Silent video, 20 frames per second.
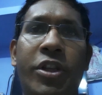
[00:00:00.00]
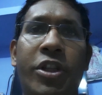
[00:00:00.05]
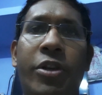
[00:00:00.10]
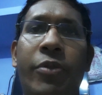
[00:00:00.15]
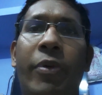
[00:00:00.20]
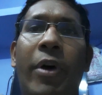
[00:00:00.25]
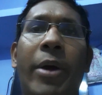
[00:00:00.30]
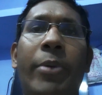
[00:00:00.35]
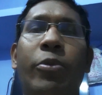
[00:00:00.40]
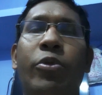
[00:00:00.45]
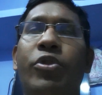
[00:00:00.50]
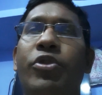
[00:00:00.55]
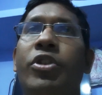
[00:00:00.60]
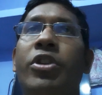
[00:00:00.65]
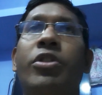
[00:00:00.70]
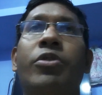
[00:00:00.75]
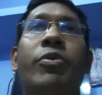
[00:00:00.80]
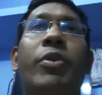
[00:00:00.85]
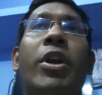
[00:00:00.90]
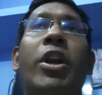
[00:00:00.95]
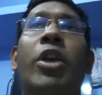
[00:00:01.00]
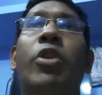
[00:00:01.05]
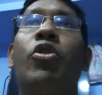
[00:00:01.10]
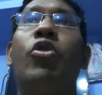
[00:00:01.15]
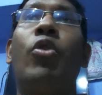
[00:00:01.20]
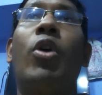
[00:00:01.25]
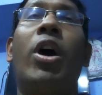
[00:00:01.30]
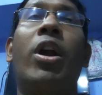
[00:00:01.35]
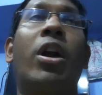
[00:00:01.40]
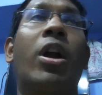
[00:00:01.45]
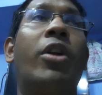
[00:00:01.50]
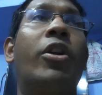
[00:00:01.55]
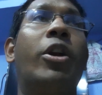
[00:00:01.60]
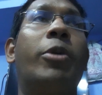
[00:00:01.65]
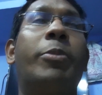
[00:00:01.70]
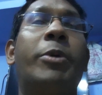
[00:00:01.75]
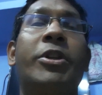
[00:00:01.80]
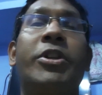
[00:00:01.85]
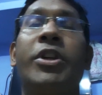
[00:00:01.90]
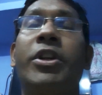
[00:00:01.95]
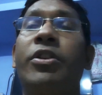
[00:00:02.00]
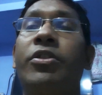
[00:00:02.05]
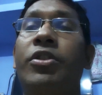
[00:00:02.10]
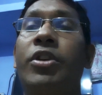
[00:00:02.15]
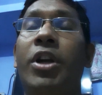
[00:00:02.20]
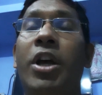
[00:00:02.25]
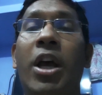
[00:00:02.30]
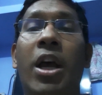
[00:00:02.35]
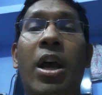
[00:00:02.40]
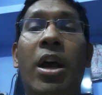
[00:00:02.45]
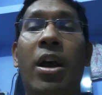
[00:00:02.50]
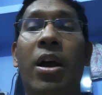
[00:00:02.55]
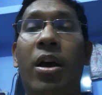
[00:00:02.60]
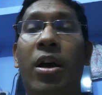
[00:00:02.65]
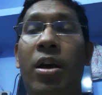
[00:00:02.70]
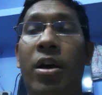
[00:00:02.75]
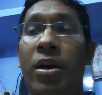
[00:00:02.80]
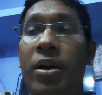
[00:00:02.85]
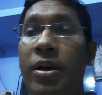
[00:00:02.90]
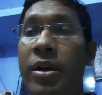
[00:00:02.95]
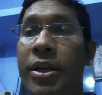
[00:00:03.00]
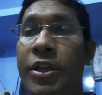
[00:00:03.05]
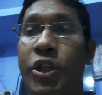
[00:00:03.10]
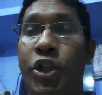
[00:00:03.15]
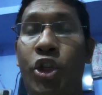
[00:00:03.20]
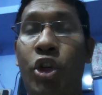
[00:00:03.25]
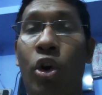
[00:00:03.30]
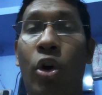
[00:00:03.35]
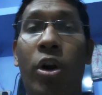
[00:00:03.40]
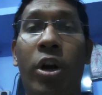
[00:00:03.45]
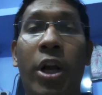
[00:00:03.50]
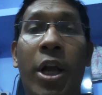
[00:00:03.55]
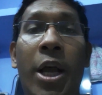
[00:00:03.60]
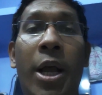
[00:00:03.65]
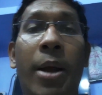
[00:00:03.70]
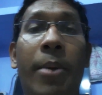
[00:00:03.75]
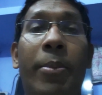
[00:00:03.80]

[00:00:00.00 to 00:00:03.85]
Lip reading: 65 questions where you are 100% sure.